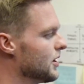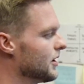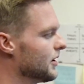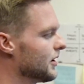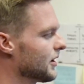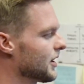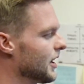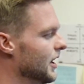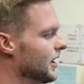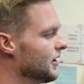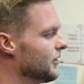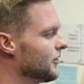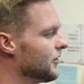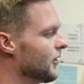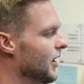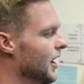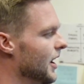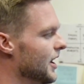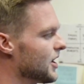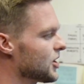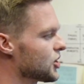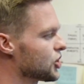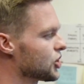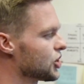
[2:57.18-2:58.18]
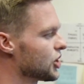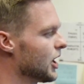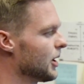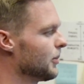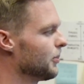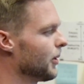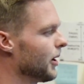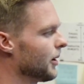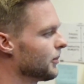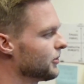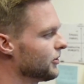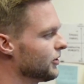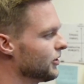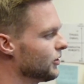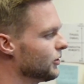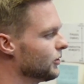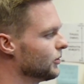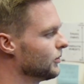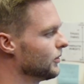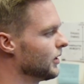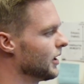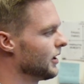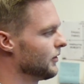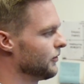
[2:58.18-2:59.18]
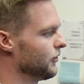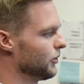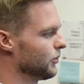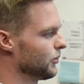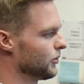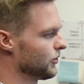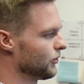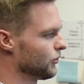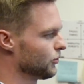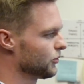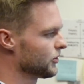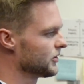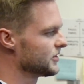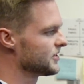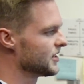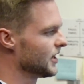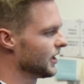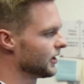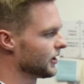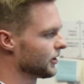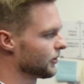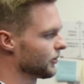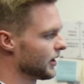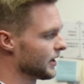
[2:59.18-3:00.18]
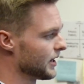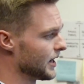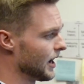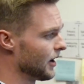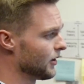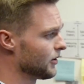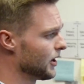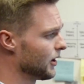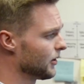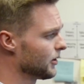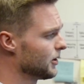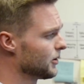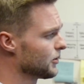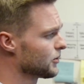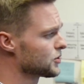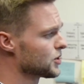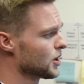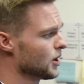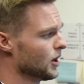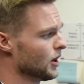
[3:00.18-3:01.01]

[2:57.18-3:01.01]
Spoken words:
kind of shape up to if it was retailing right now. Now here's